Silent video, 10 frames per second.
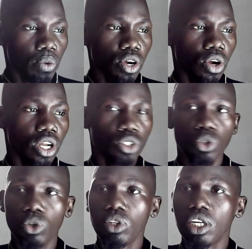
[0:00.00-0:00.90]
we're going to
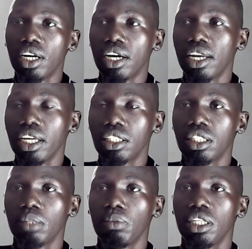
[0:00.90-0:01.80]
do, let
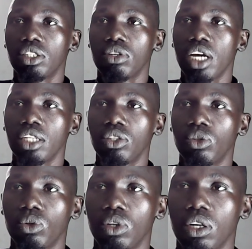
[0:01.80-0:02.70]
me try
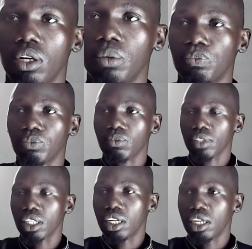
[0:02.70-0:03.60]
to
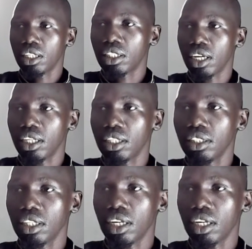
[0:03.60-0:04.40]
scale this,